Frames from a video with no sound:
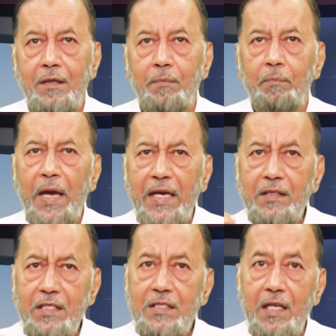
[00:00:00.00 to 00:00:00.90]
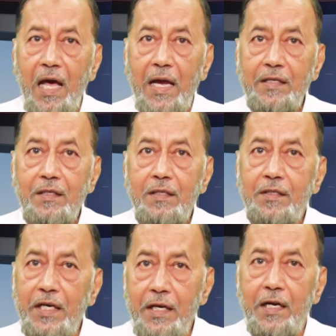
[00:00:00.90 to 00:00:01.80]
Make this light
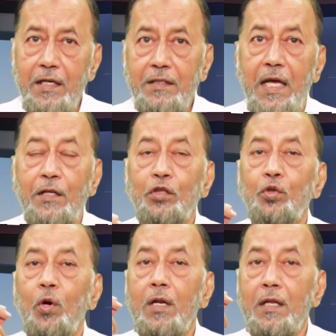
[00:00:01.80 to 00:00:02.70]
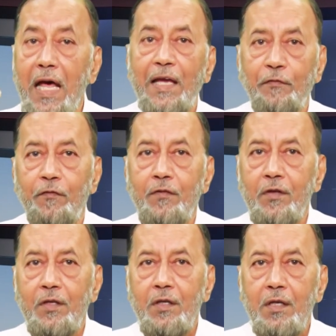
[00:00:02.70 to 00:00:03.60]
dearer than your life.
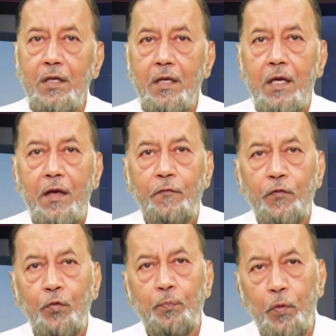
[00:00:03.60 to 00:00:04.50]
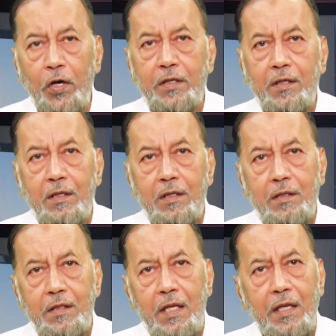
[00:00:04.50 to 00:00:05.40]
If you put
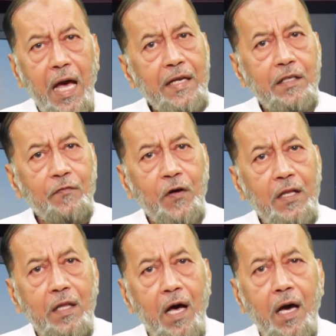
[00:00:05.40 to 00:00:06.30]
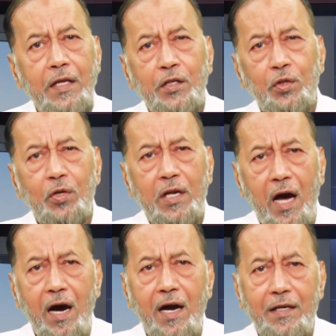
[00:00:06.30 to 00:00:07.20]
the light of Allah in your
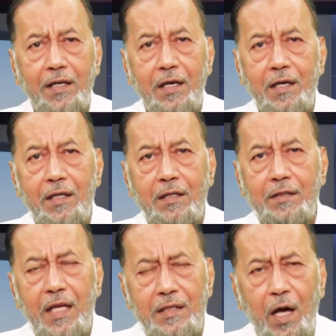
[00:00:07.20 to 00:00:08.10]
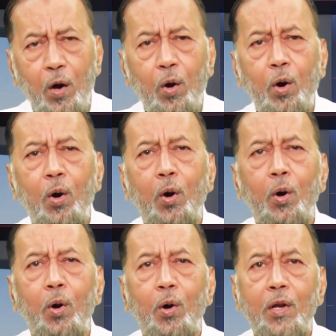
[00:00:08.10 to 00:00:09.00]
heart, then the
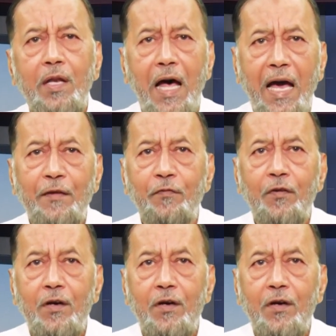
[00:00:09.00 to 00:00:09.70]
whole life